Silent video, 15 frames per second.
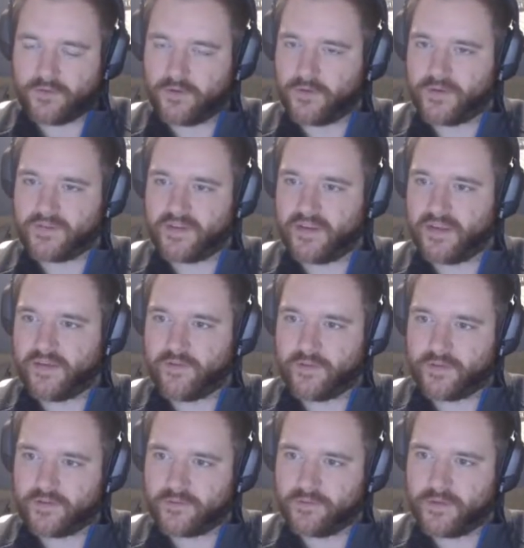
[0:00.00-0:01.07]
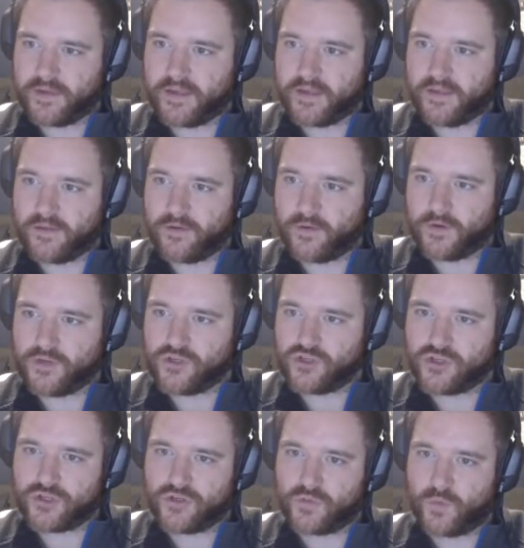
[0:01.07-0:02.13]
So you can say evenly split it. You can
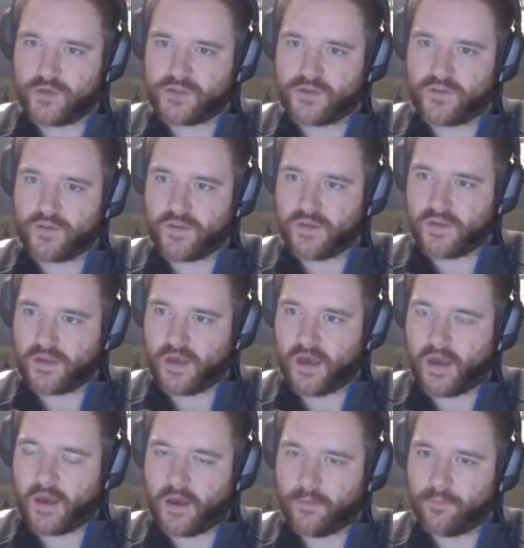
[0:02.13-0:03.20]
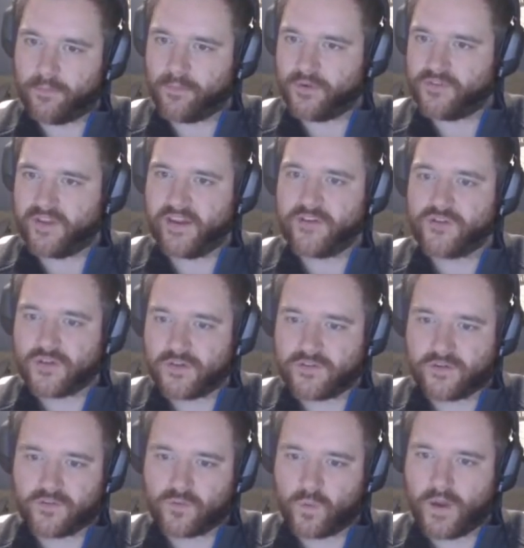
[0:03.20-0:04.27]
switch the percentages
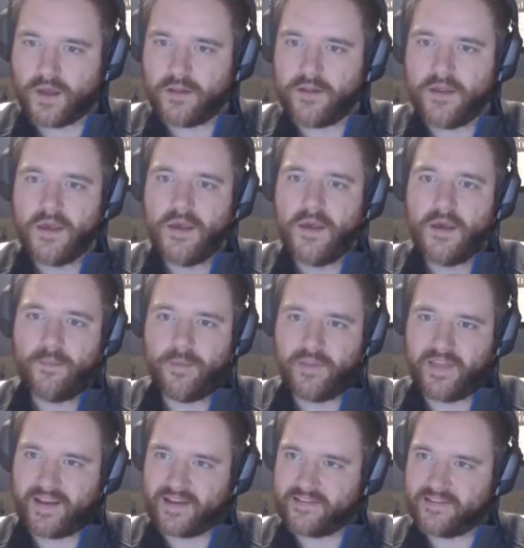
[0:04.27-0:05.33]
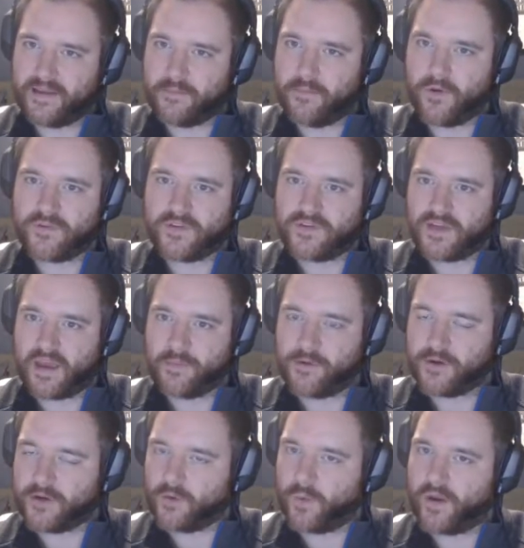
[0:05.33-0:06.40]
as well. But like I said, most of the time
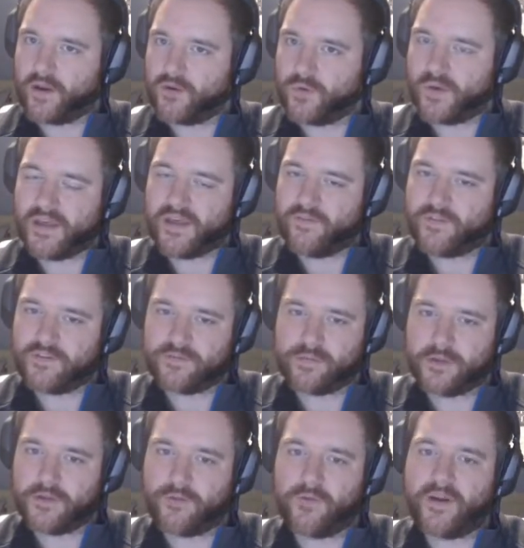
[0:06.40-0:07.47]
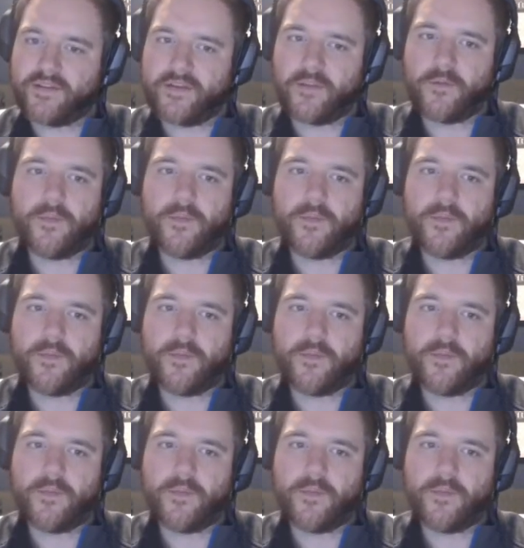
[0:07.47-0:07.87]
you're going to want to do an even split right down the middle.